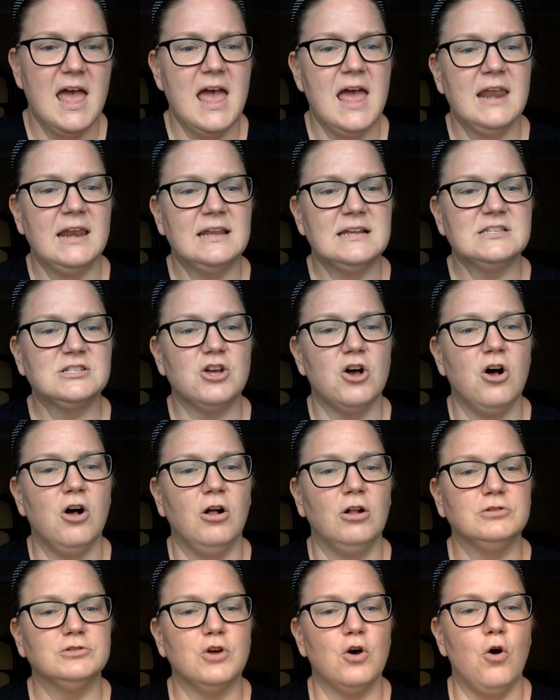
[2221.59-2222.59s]
And it's
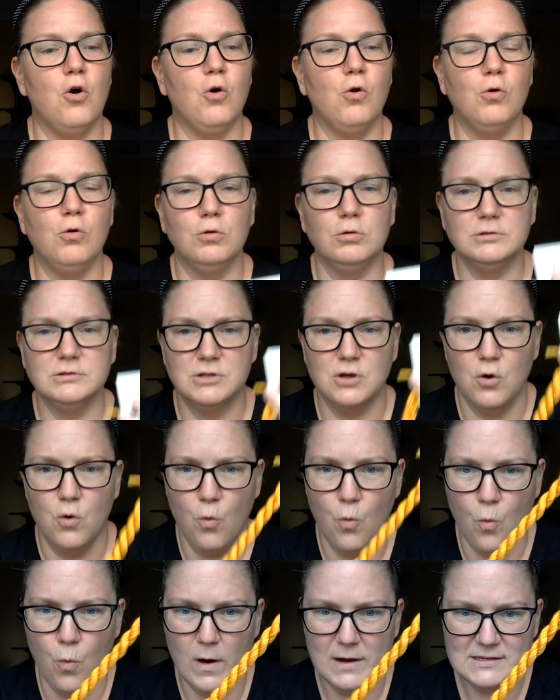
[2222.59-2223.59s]
called Old
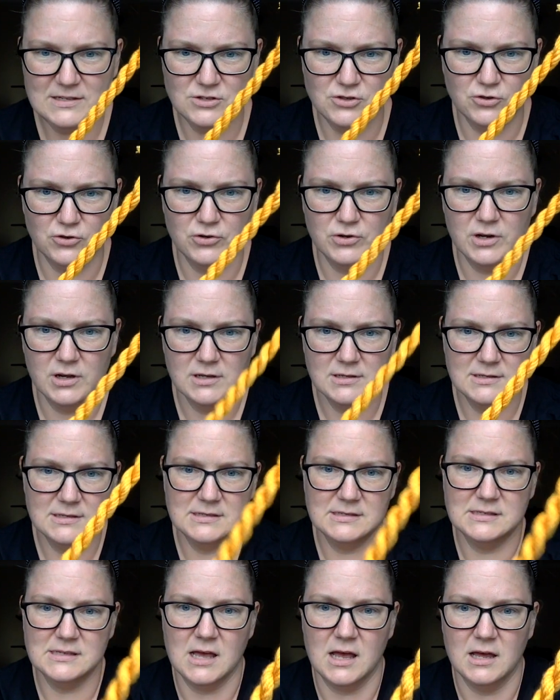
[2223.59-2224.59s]
western
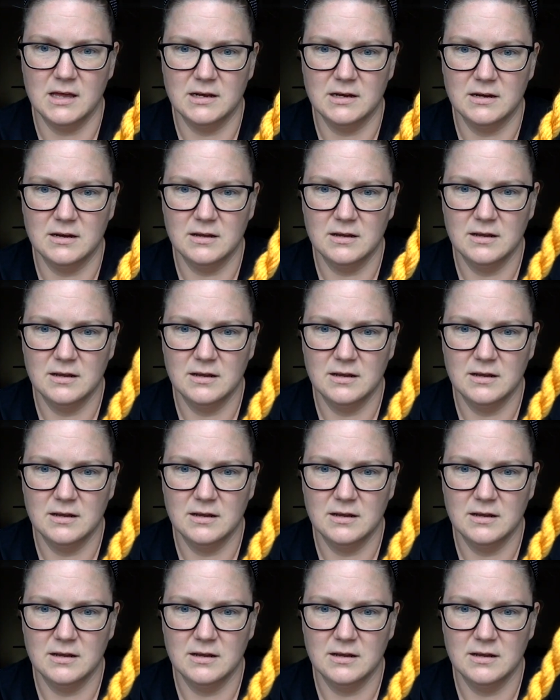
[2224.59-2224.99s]
sun.